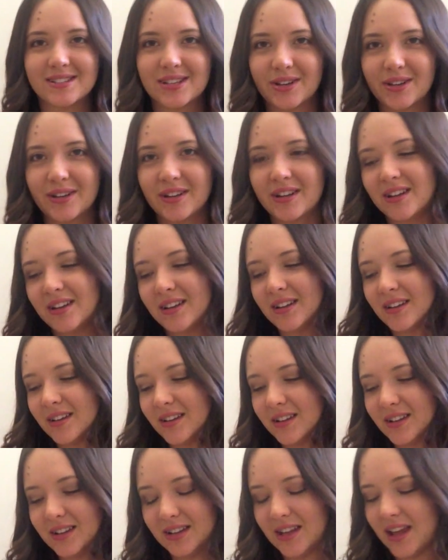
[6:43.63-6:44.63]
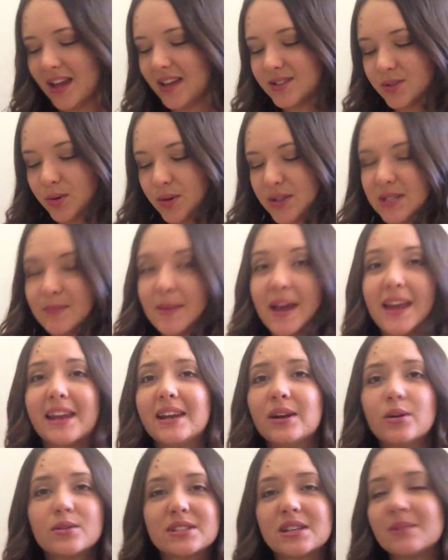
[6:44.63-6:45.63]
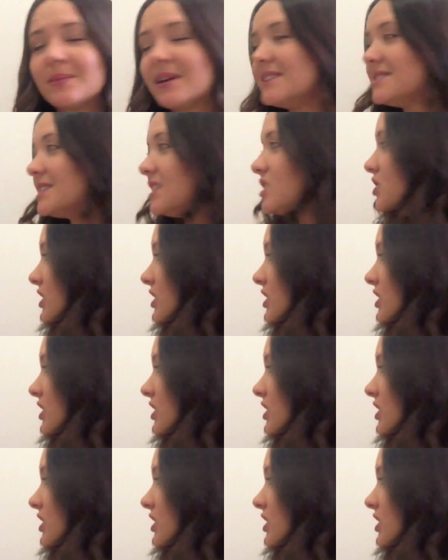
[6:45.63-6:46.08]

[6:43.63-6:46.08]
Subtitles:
So yeah, it's awesome. And it also means that